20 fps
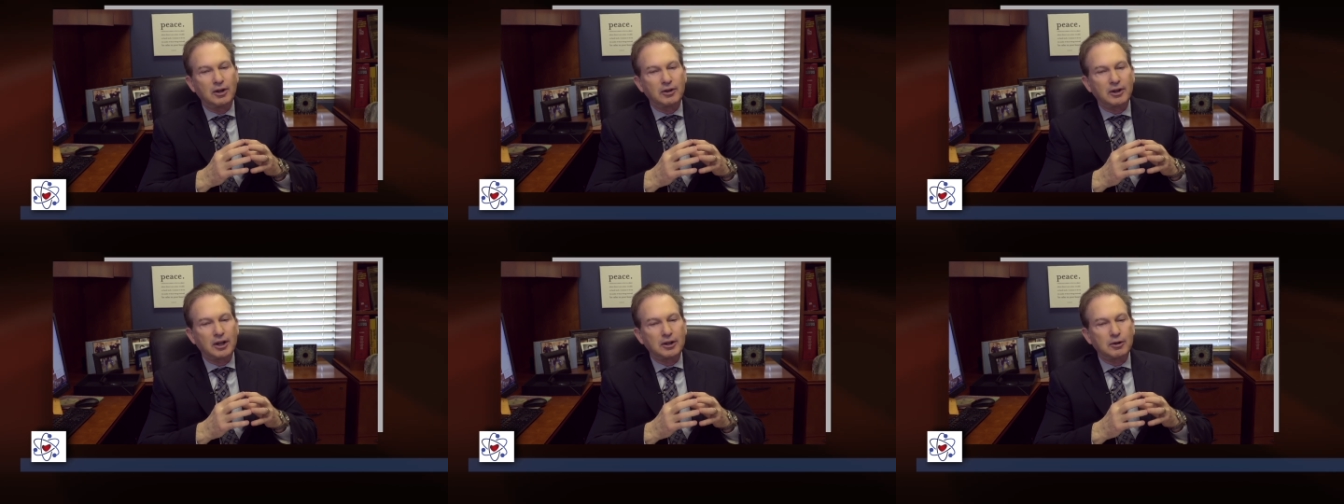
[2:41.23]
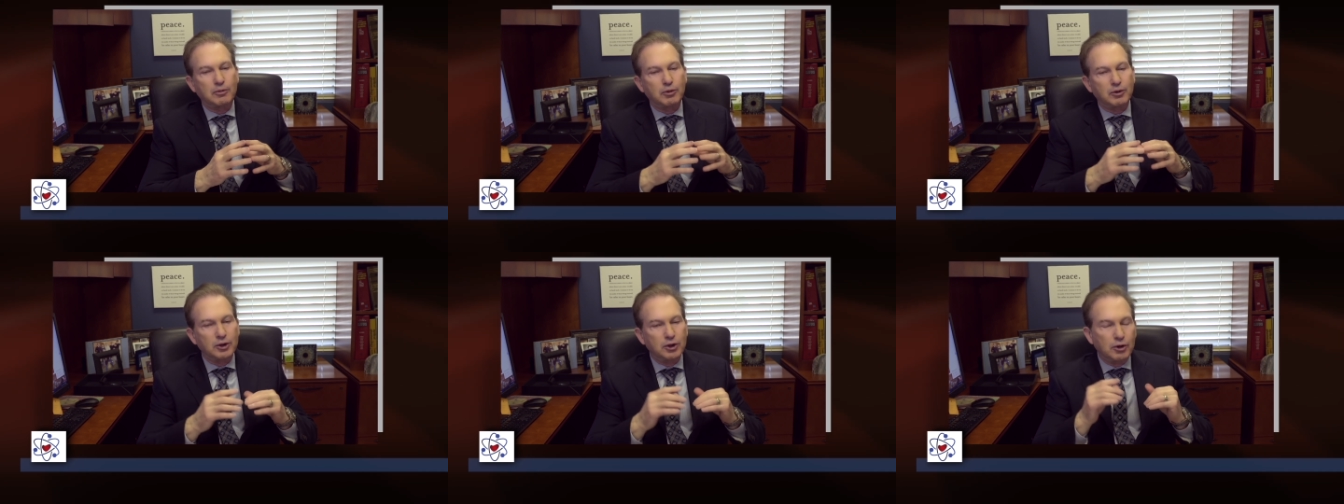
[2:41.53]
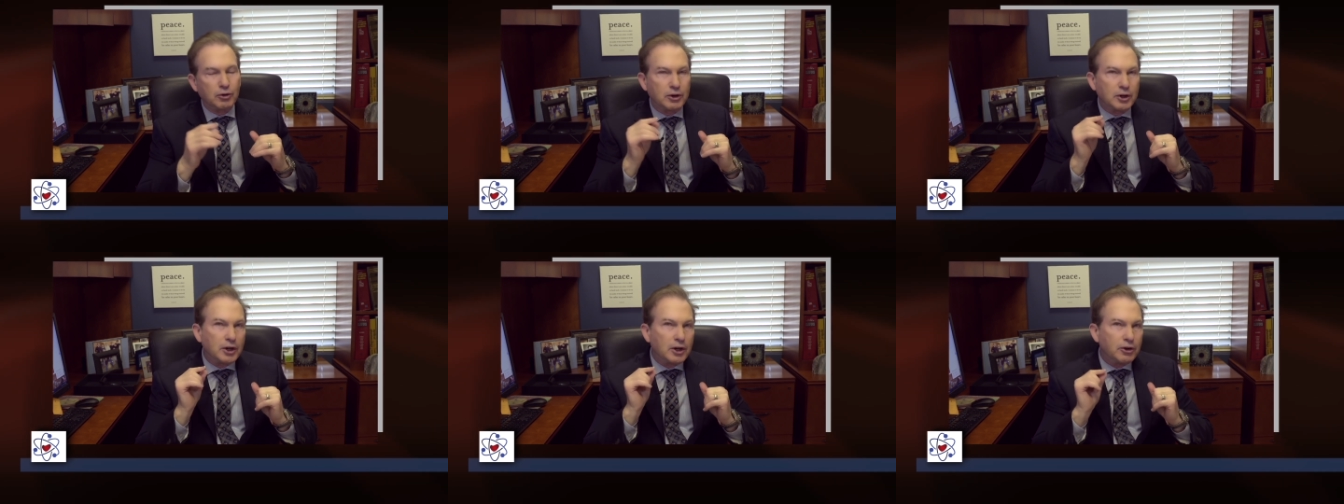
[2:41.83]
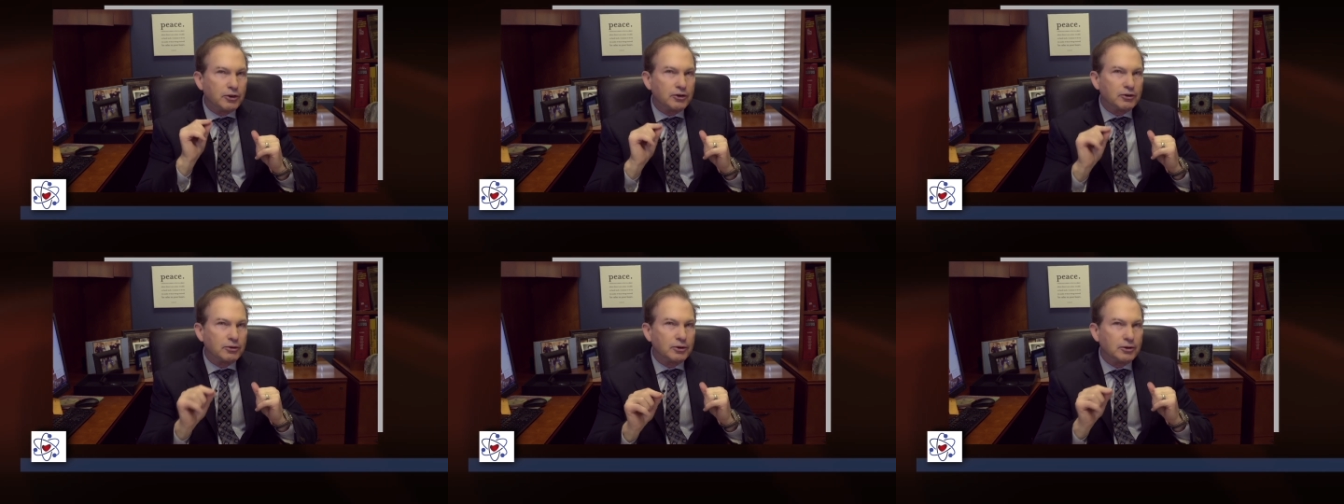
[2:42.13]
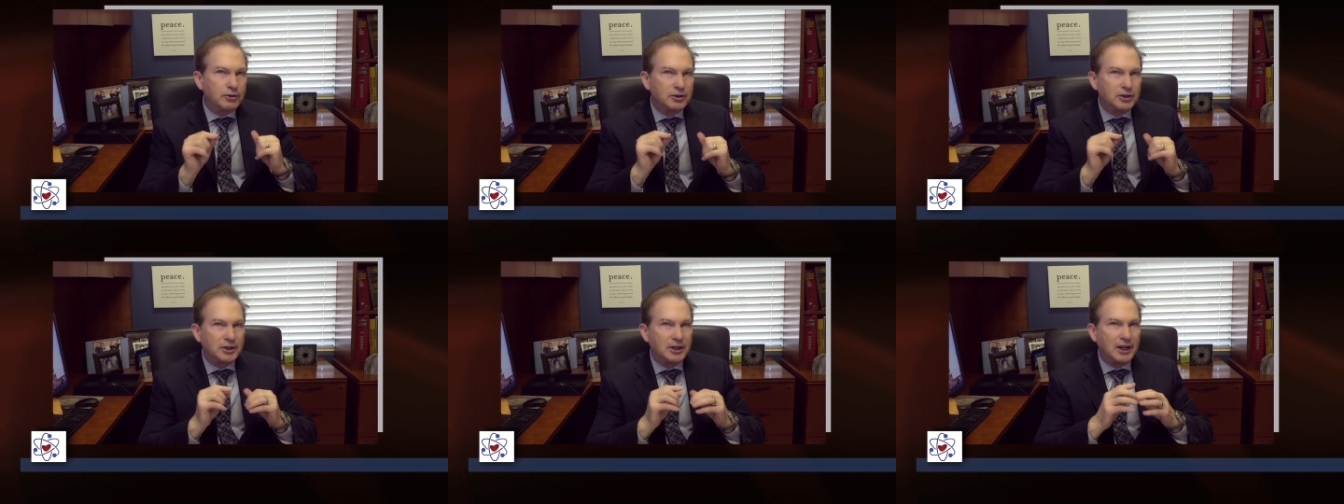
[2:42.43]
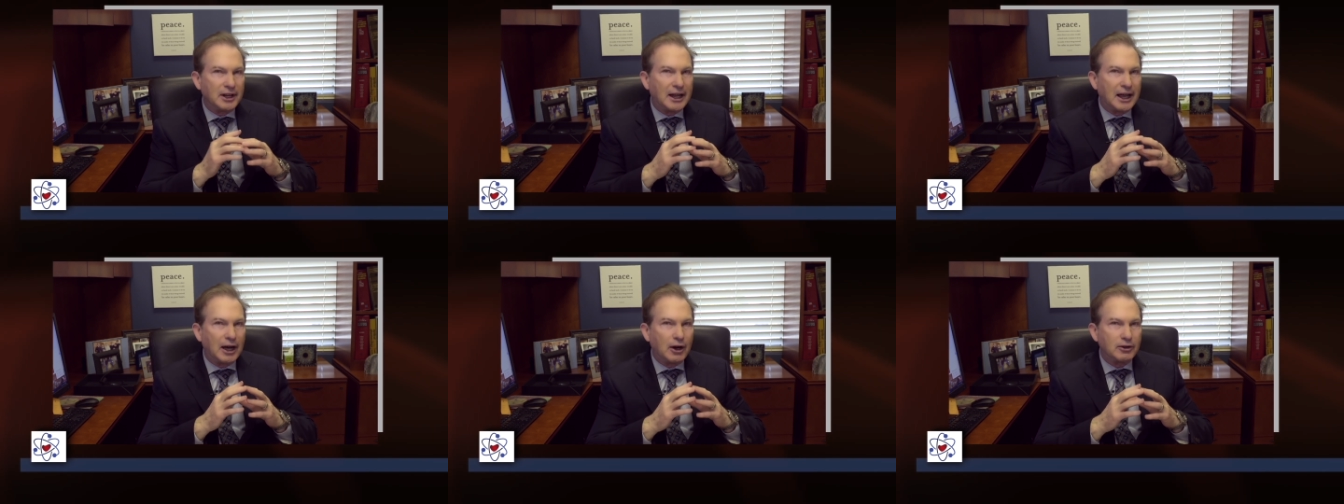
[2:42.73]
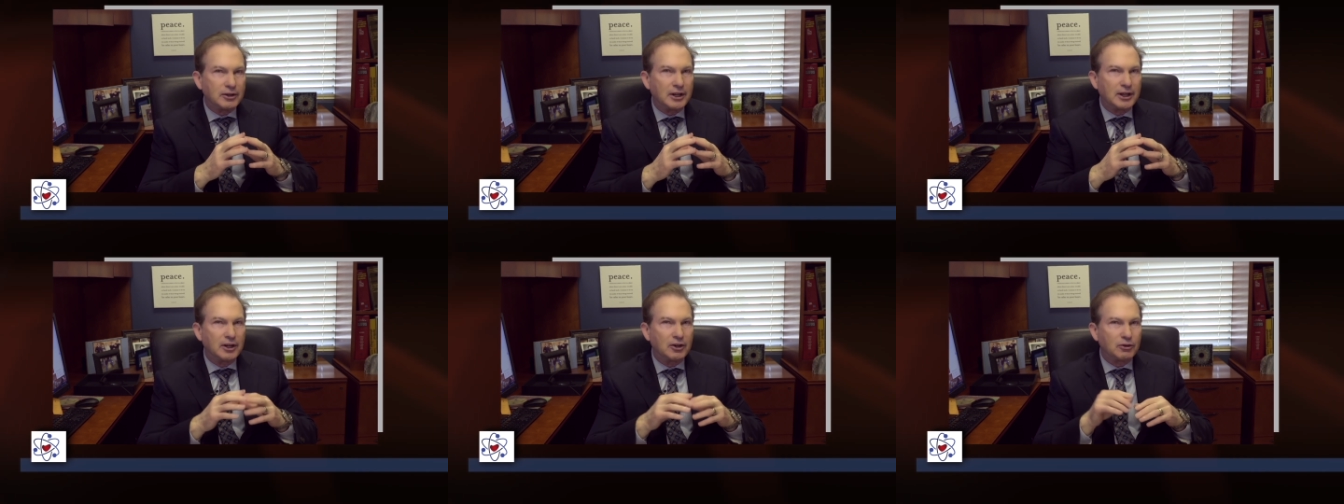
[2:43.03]
that the urine goes through to get
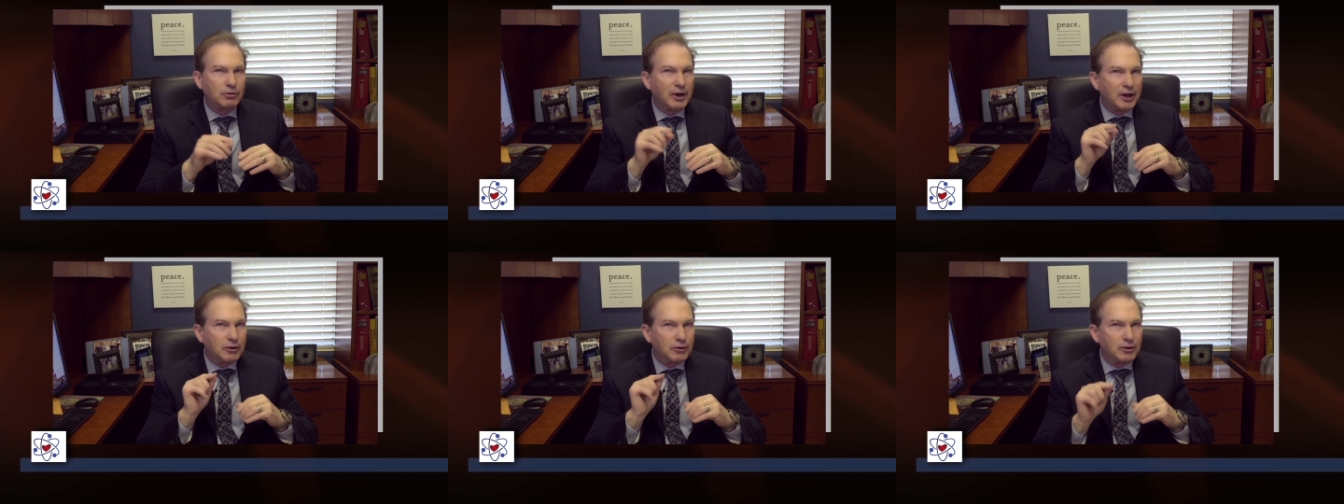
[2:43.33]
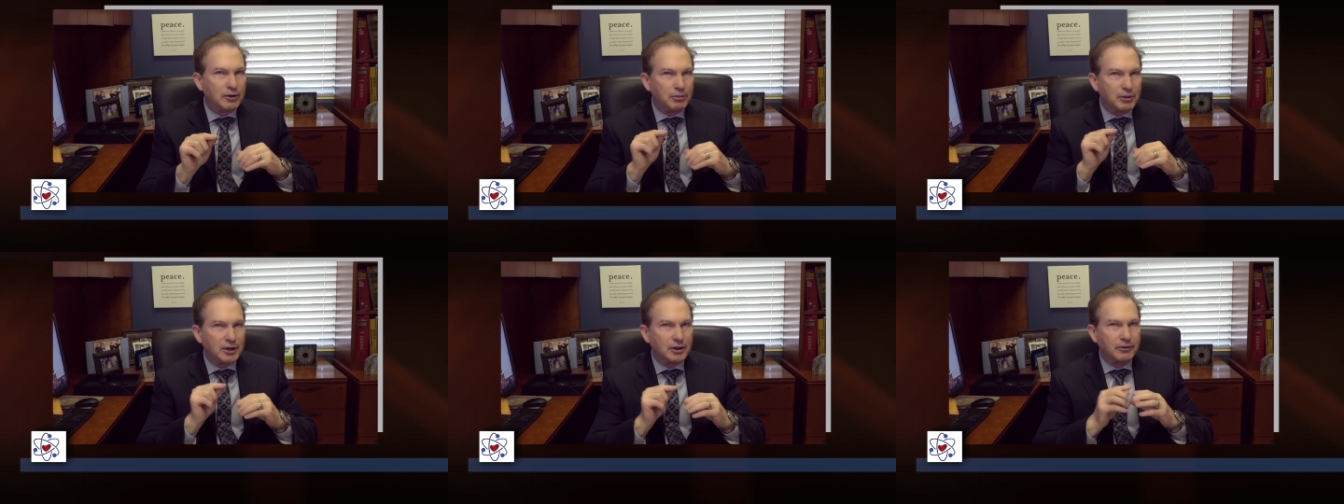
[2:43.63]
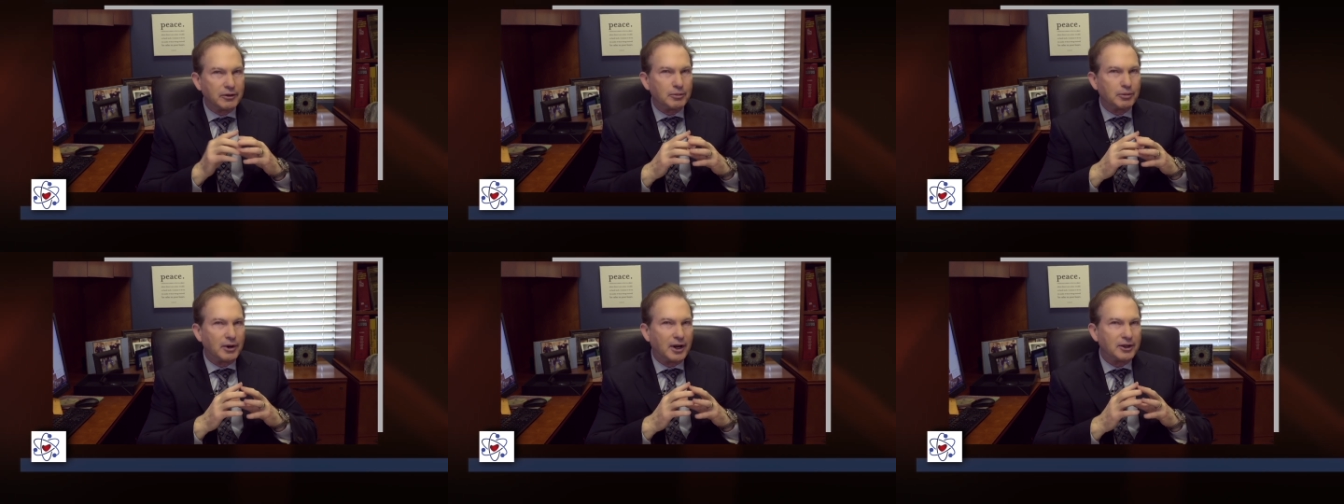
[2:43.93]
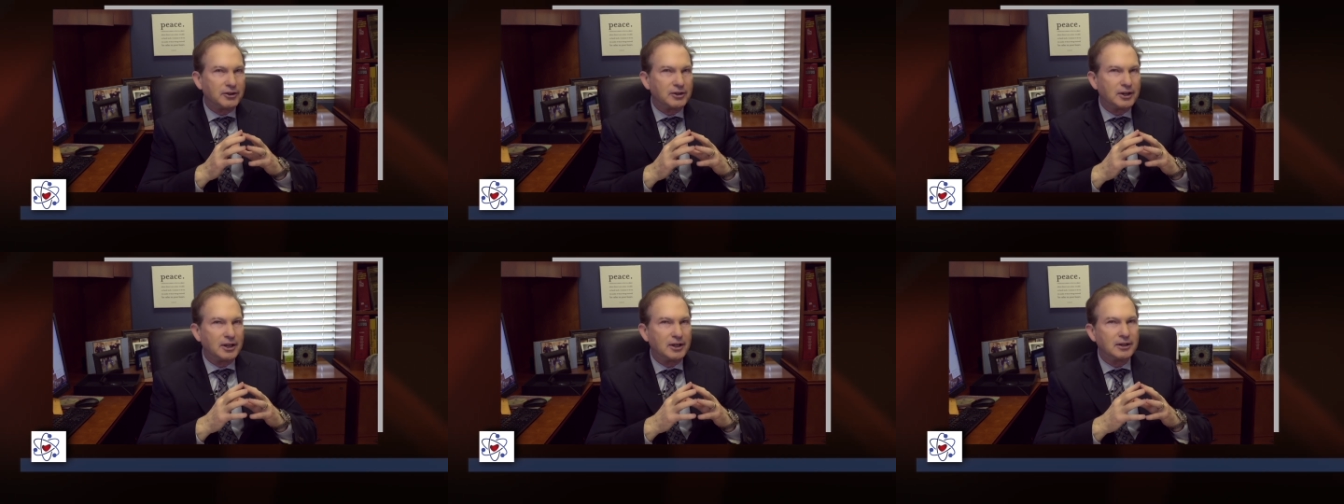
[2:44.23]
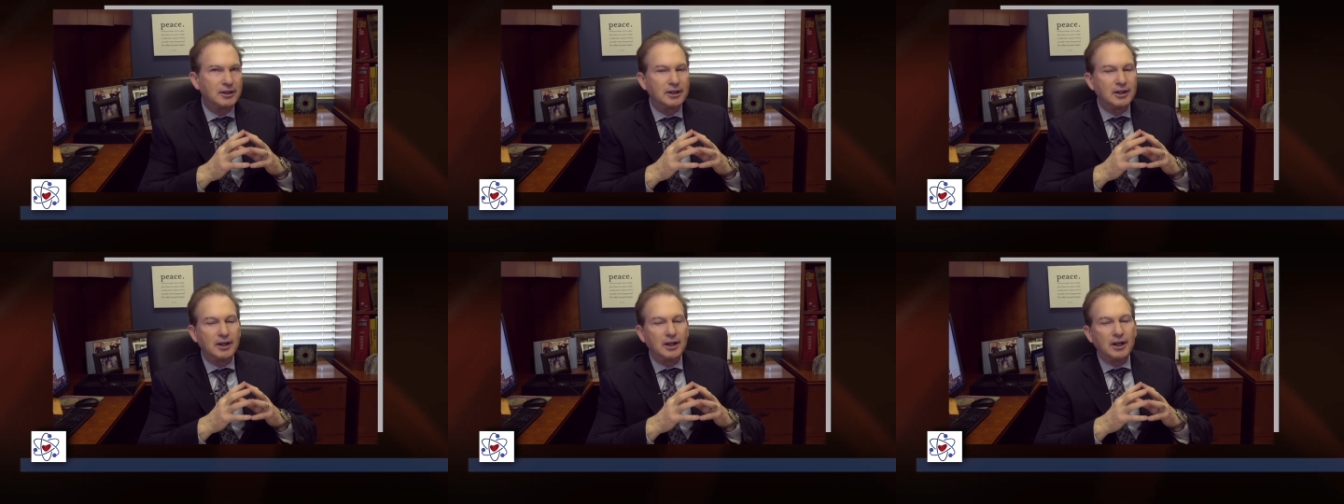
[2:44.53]
out, and it's right through the middle of the prostate.